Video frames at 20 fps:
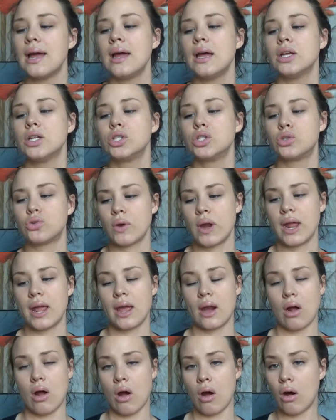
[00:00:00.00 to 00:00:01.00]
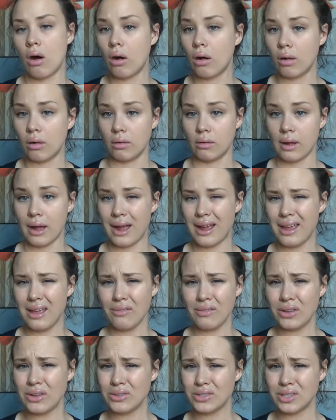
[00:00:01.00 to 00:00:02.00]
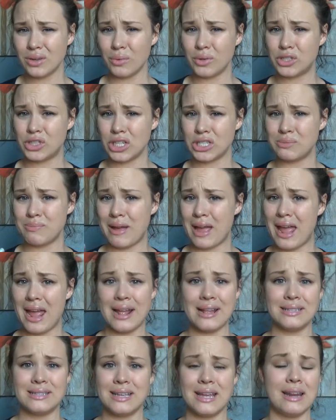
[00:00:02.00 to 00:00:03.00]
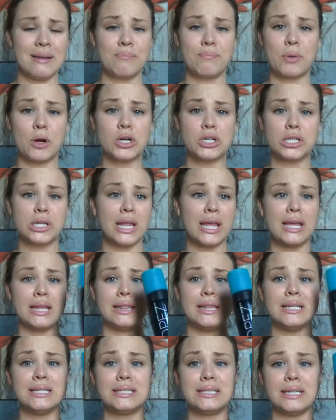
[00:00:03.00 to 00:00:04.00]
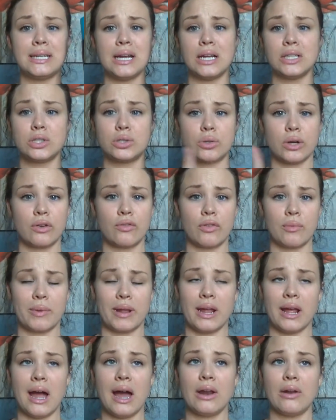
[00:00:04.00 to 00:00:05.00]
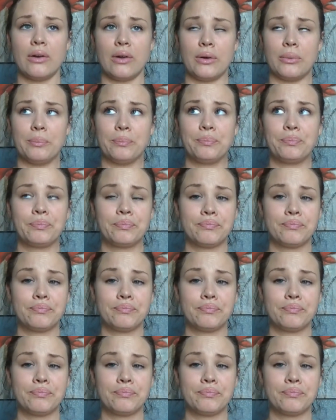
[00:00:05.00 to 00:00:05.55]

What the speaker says: streak at all. I even use it with just my hands, and personally this did not streak for me. I don't know.